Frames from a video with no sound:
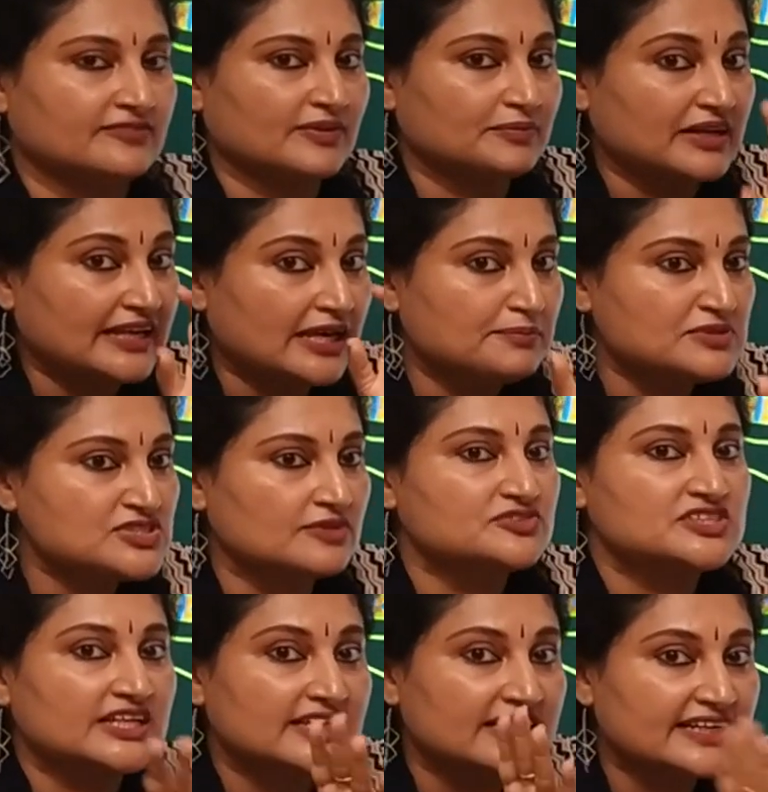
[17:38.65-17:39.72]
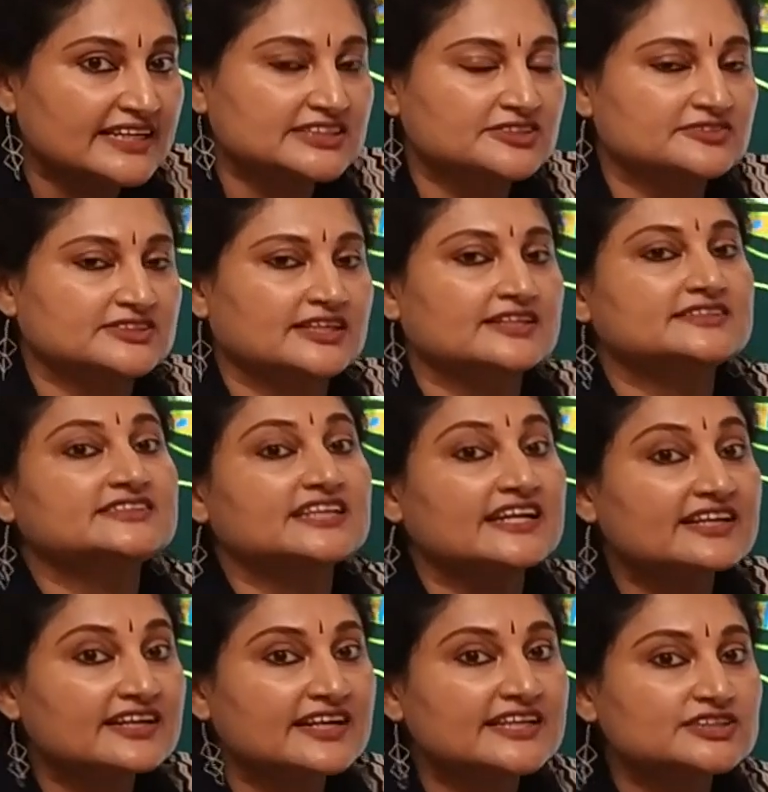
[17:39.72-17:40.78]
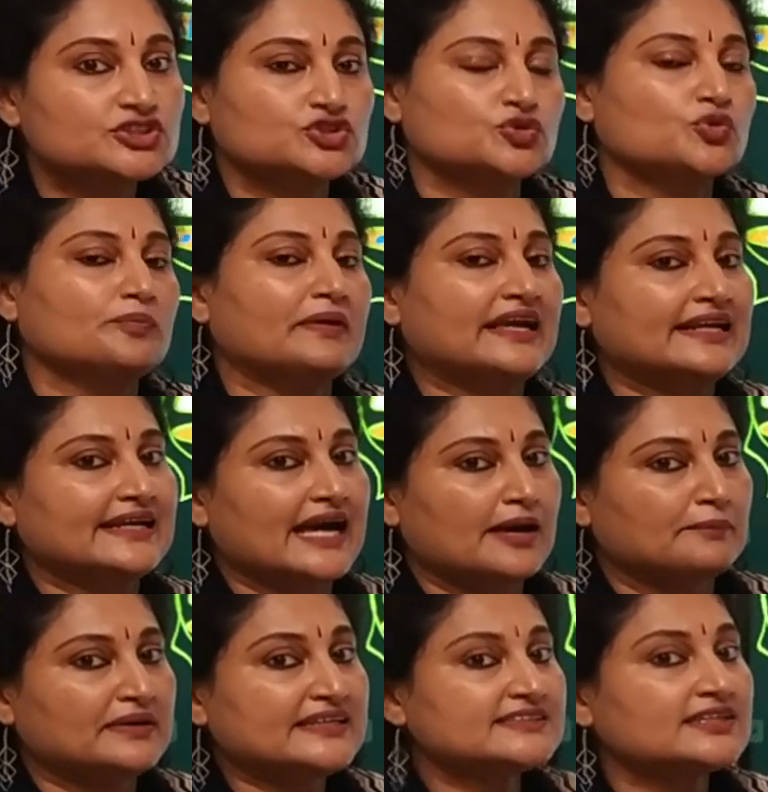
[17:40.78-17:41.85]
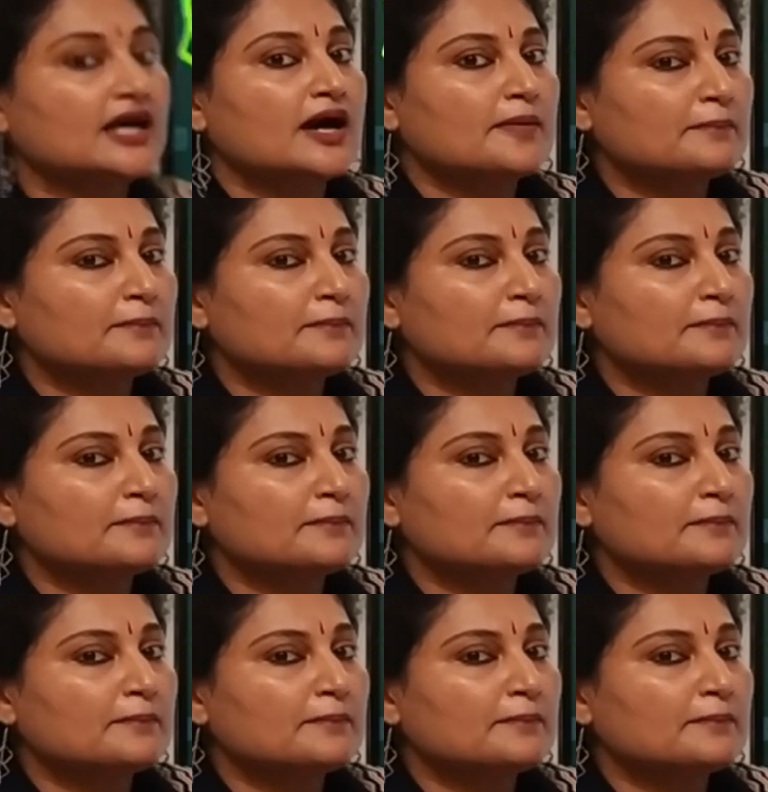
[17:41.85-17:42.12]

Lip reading: from the name it's a generative cell, generates two male gametes.